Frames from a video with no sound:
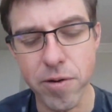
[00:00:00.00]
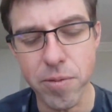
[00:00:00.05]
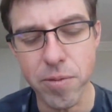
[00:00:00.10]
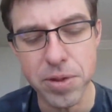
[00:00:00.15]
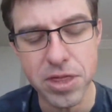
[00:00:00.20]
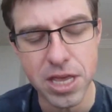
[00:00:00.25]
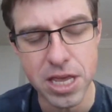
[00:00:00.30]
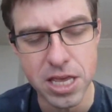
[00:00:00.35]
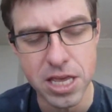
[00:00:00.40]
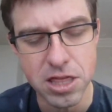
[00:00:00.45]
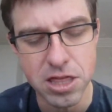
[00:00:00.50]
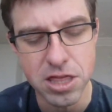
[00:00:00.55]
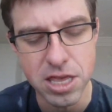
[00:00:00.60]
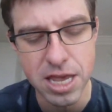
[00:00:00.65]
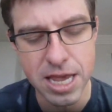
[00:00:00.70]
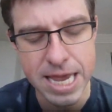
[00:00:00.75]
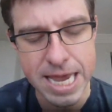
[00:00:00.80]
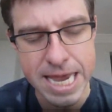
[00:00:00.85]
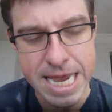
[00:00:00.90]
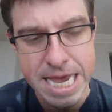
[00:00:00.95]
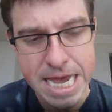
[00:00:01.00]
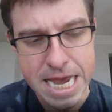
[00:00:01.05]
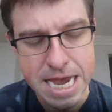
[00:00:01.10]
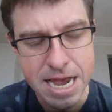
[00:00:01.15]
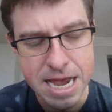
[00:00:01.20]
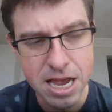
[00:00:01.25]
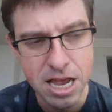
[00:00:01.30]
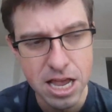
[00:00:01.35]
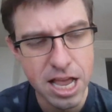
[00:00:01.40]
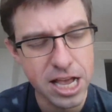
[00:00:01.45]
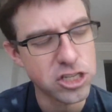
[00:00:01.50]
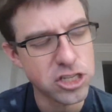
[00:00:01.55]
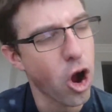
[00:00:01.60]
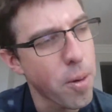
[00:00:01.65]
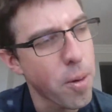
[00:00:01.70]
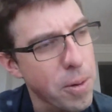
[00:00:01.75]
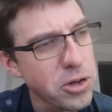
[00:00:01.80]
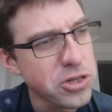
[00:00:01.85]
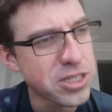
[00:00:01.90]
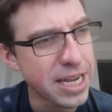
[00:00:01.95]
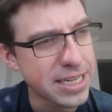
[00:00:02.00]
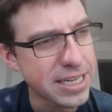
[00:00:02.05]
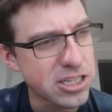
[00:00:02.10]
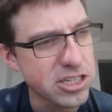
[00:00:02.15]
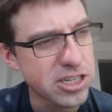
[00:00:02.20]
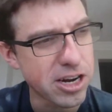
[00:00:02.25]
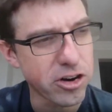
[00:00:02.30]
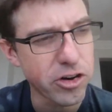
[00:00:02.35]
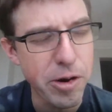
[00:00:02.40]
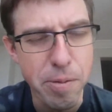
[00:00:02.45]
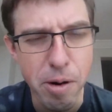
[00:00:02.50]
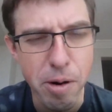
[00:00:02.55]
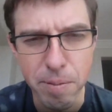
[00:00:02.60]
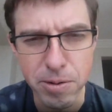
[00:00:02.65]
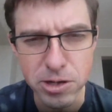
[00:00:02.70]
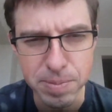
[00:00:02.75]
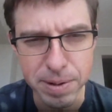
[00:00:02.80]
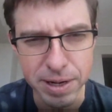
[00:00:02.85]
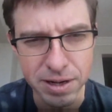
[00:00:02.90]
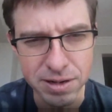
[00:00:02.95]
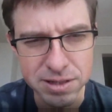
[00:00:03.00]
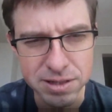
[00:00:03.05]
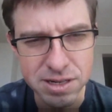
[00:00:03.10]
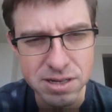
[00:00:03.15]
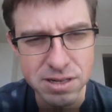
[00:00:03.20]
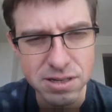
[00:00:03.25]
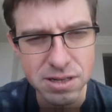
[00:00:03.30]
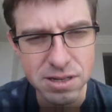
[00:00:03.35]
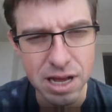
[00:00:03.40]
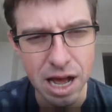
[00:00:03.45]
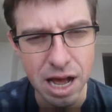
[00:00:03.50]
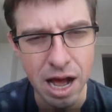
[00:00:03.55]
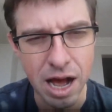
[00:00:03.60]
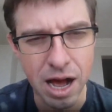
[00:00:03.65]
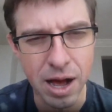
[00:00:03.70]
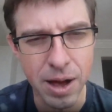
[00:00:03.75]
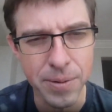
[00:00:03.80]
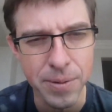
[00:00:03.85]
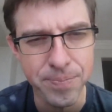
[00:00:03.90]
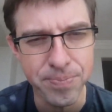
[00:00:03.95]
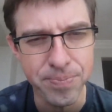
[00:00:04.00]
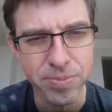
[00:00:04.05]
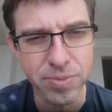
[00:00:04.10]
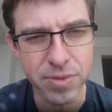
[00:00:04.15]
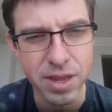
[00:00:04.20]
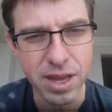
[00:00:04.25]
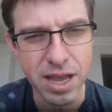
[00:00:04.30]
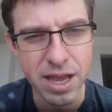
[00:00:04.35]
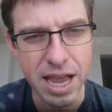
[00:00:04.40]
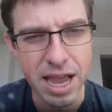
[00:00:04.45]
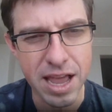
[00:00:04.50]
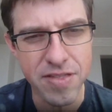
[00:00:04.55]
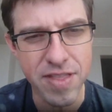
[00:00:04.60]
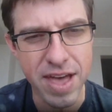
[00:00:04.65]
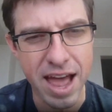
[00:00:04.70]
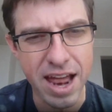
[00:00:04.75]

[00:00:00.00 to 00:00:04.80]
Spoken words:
But it's almost necessarily purpose built. In that,